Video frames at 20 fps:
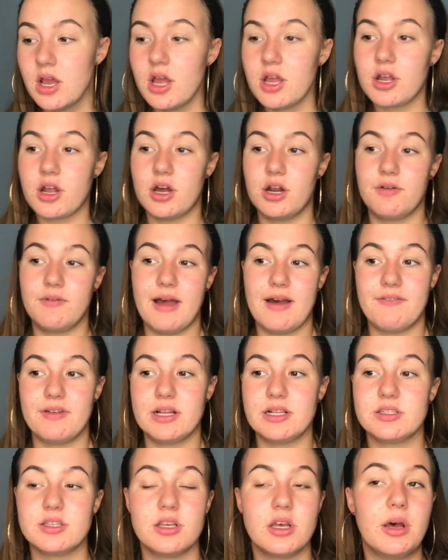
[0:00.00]
kind of having
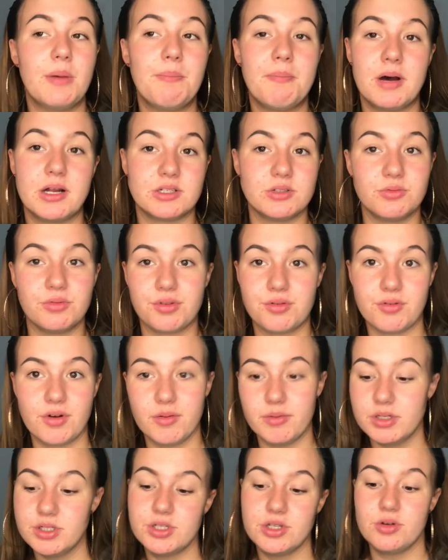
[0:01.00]
to muddle through
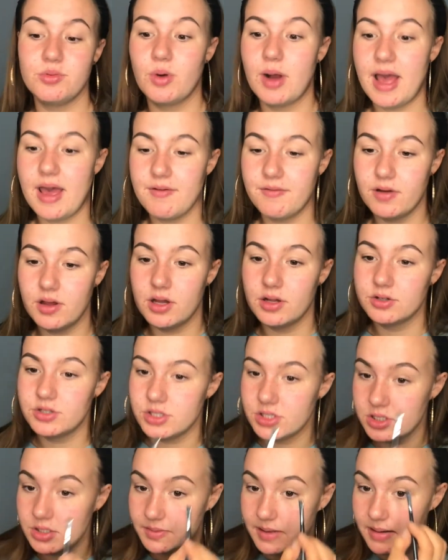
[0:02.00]
and do whatever
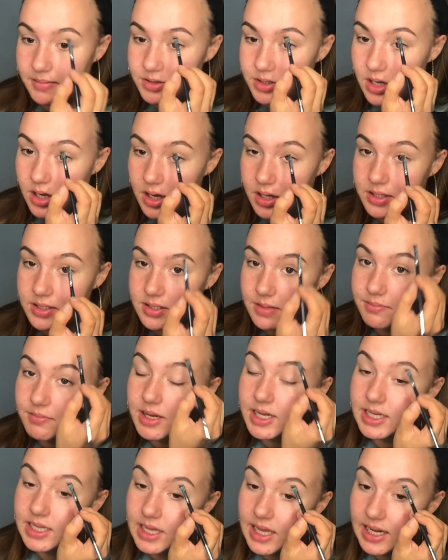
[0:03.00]
just to be able to earn some
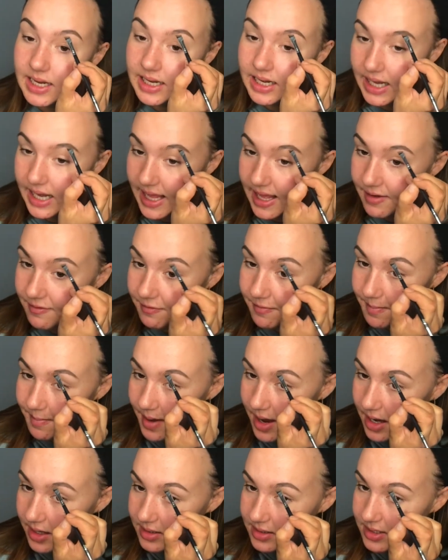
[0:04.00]
money and live,
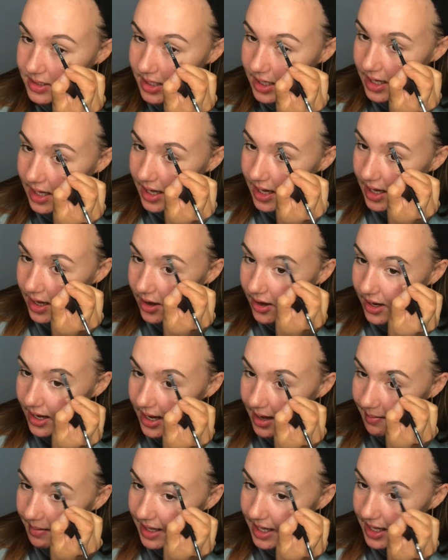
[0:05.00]
but I
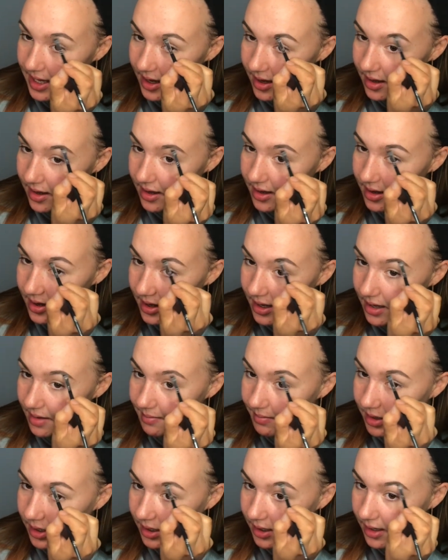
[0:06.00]
am here, I am
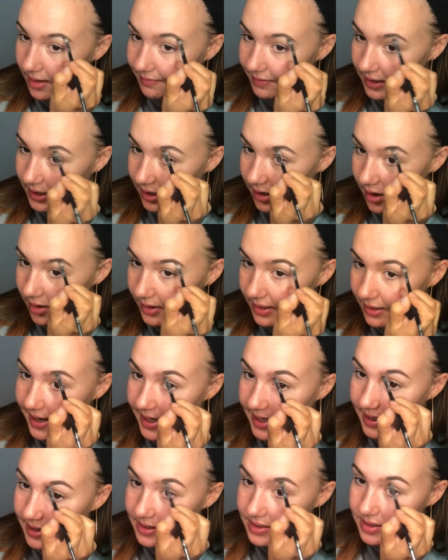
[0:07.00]
loving life,
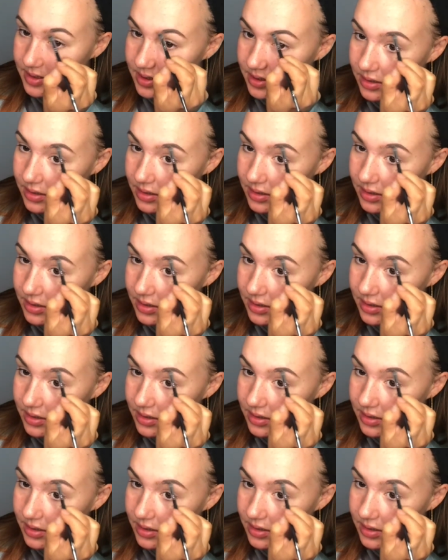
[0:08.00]
and